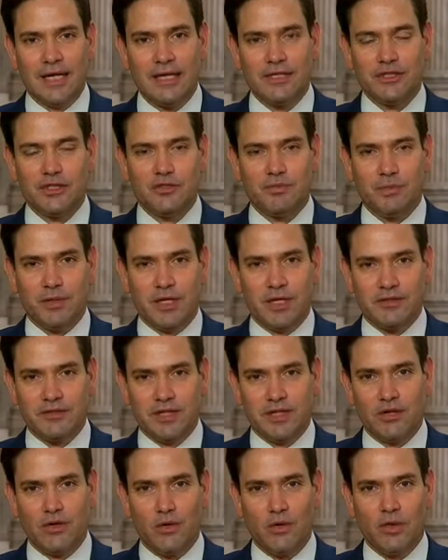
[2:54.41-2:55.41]
not just because
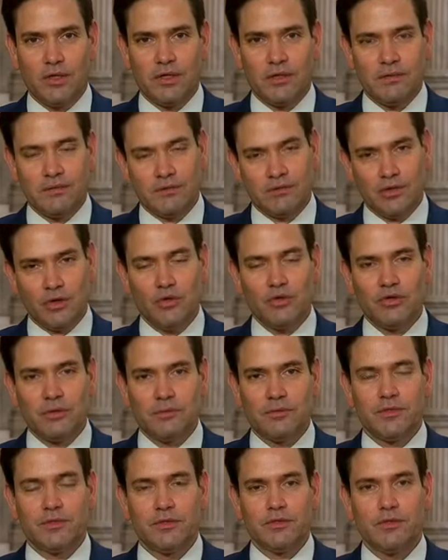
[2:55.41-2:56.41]
a court told
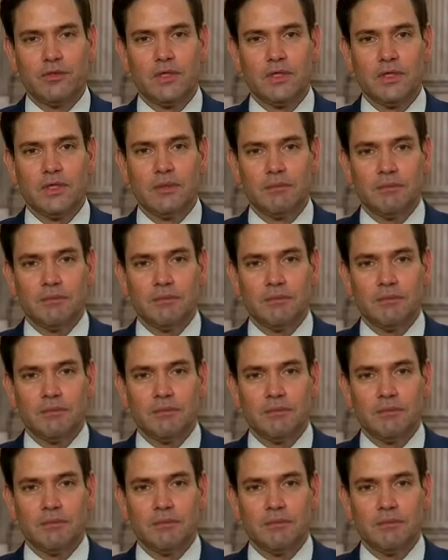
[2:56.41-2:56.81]
him to,